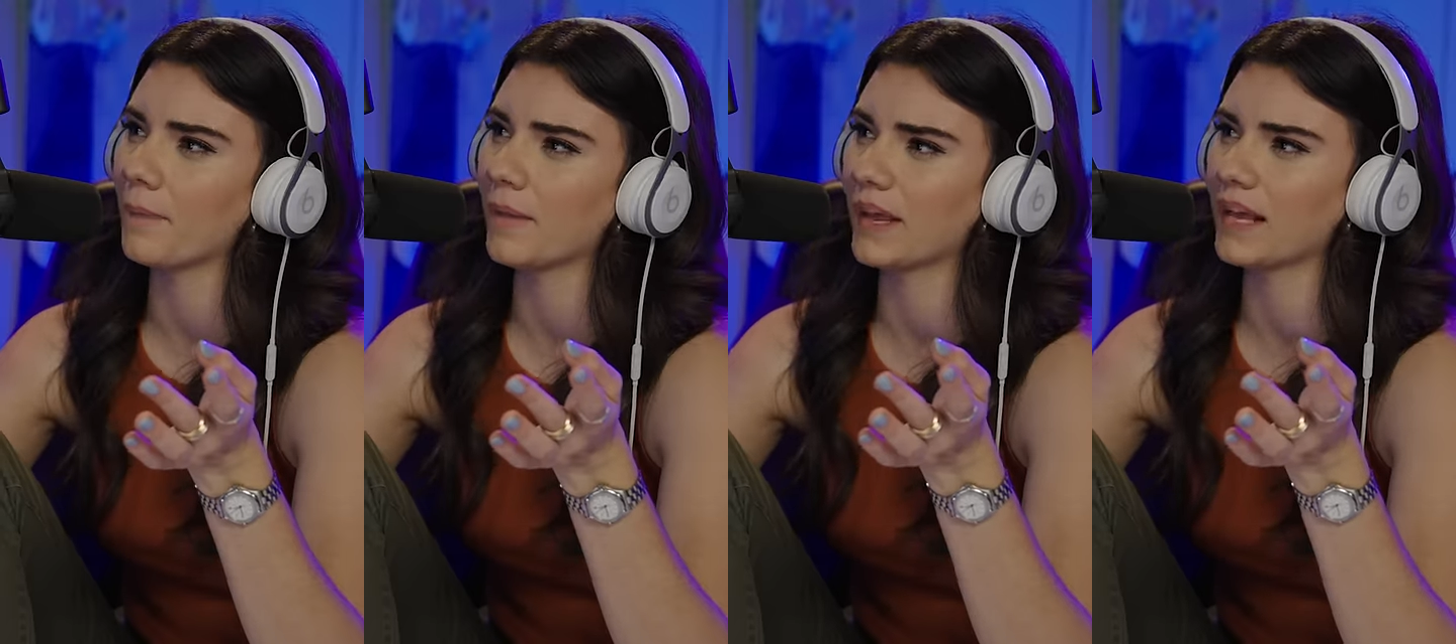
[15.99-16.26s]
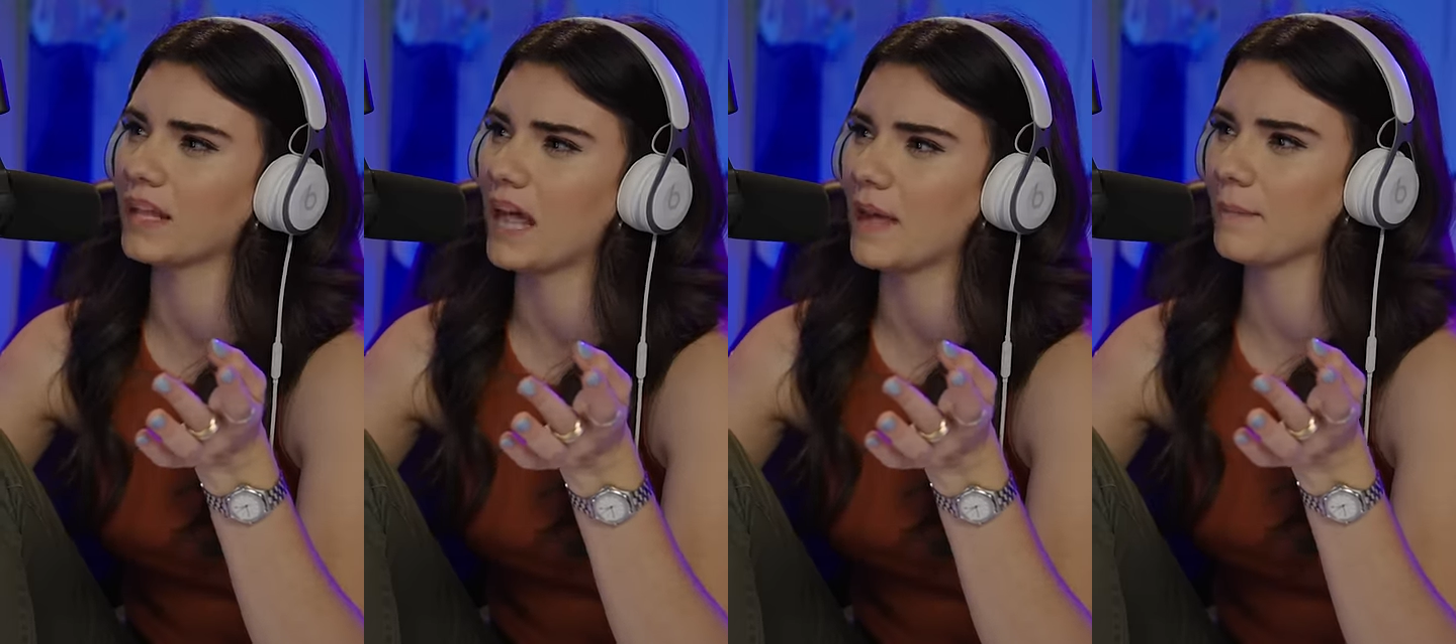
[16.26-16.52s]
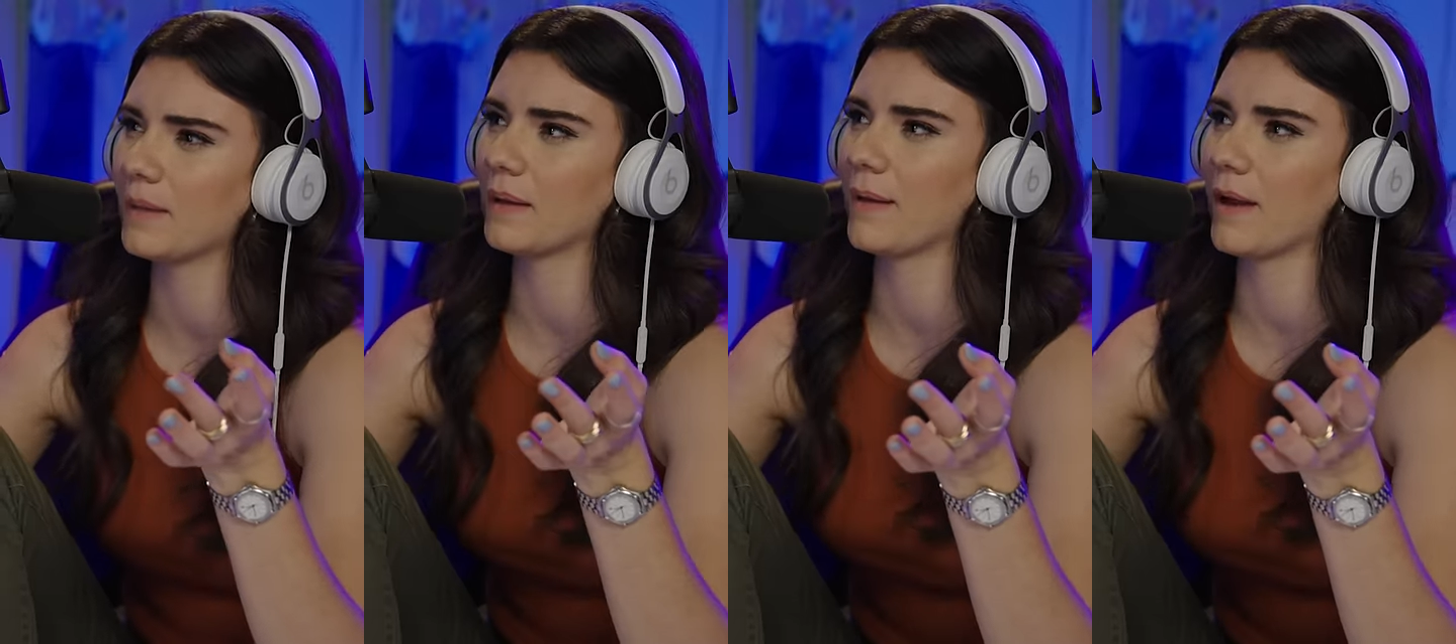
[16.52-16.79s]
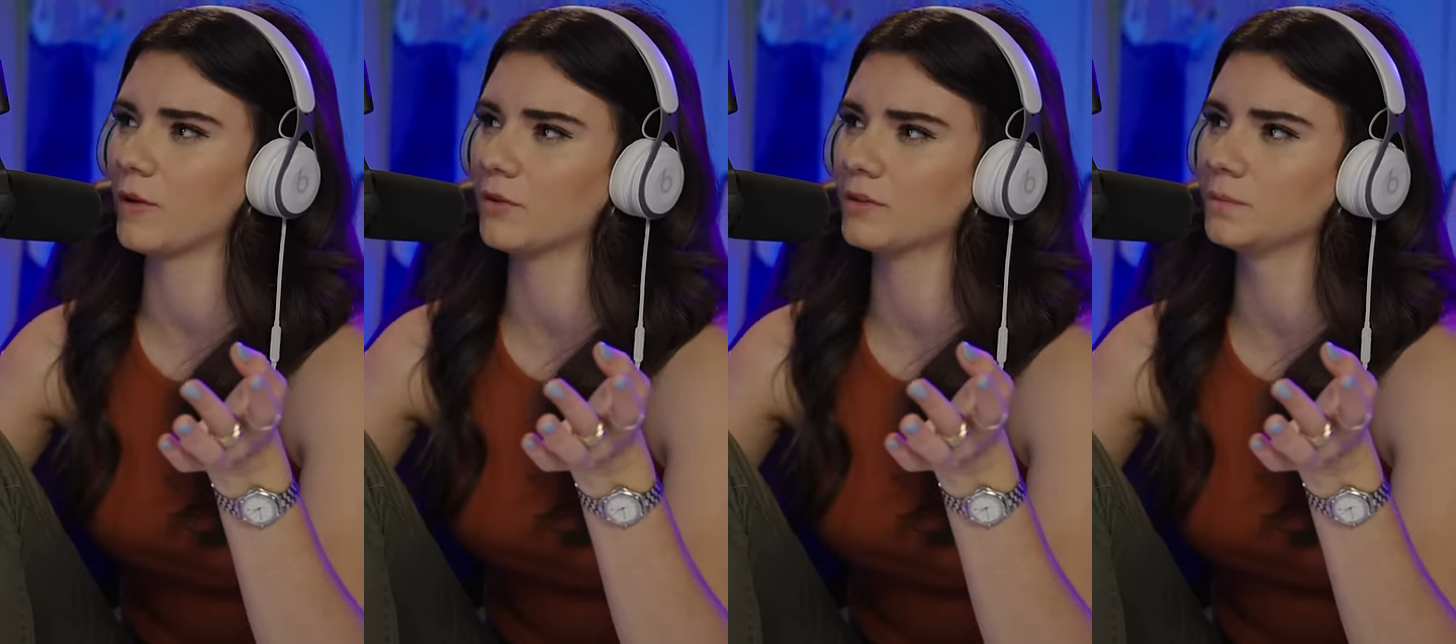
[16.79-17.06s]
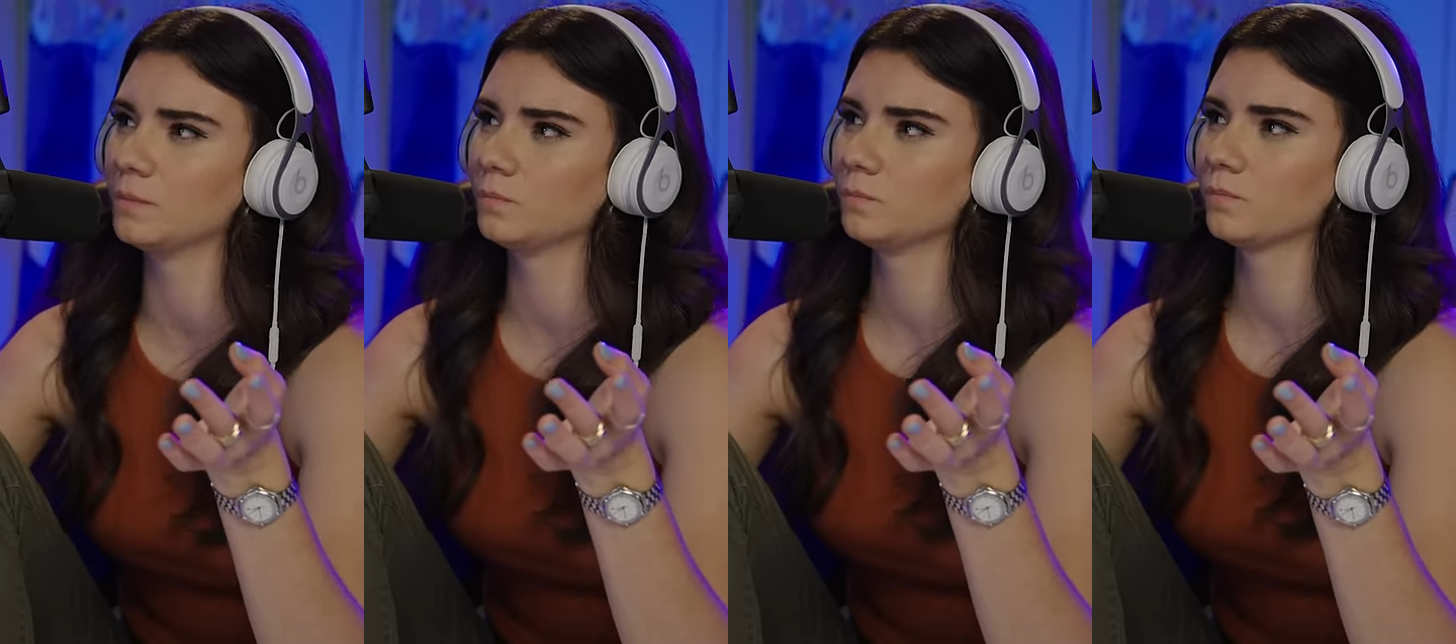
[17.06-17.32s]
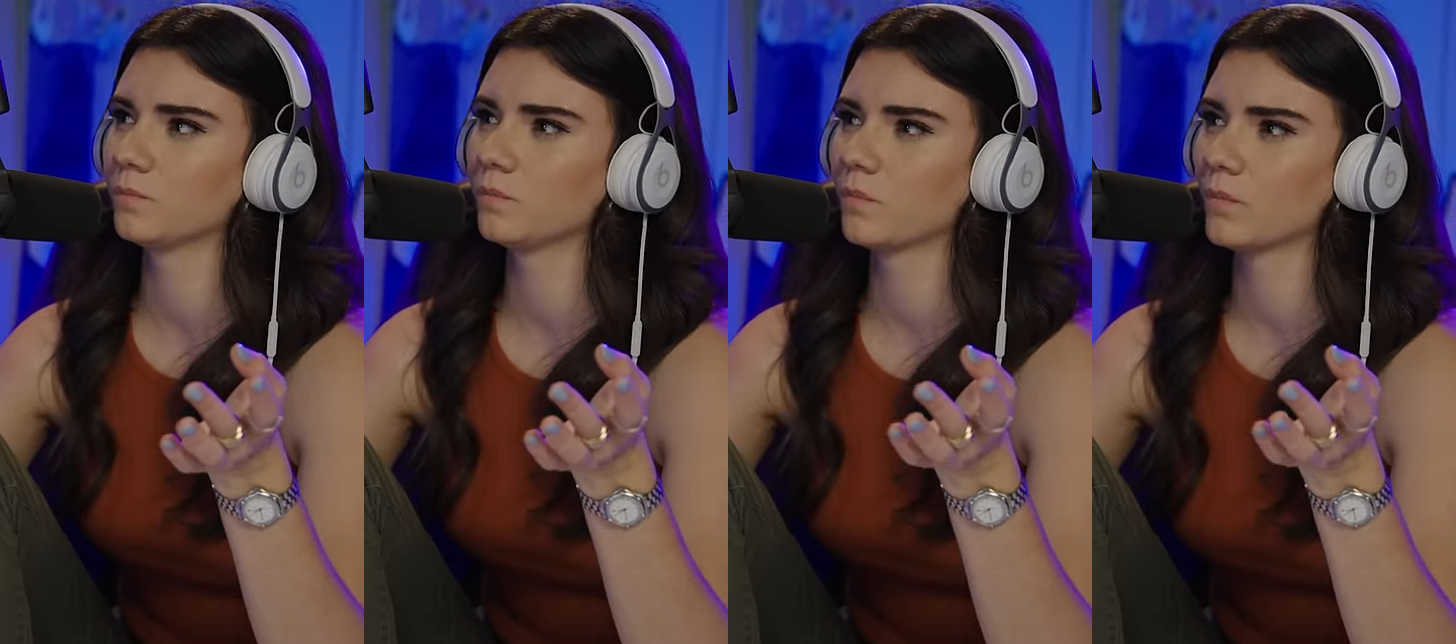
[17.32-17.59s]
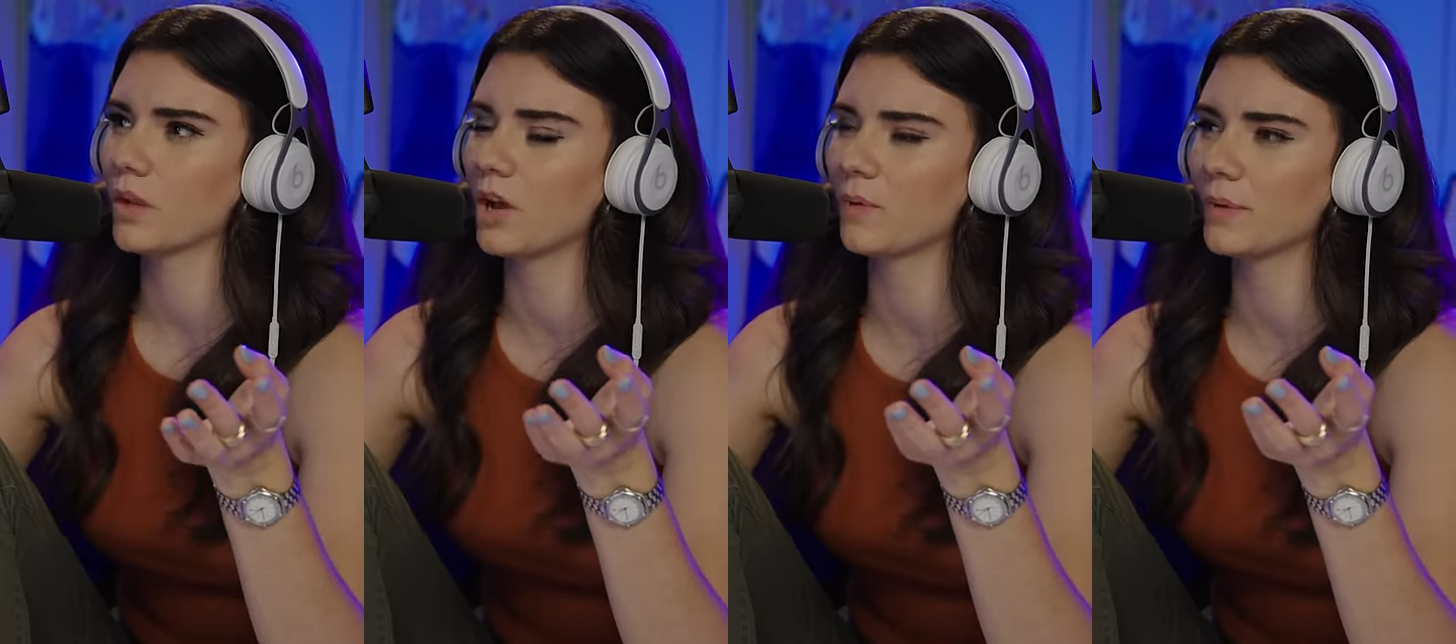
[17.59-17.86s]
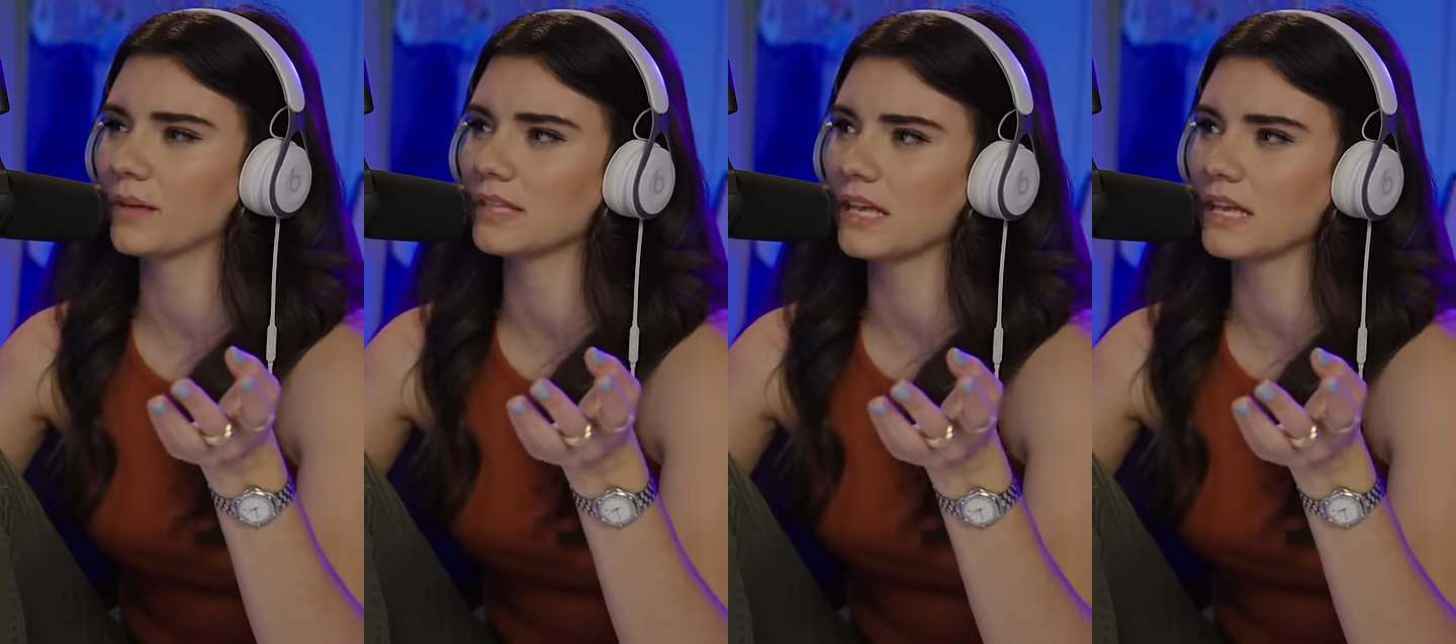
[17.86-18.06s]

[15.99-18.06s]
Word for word: like climbing a mountain on my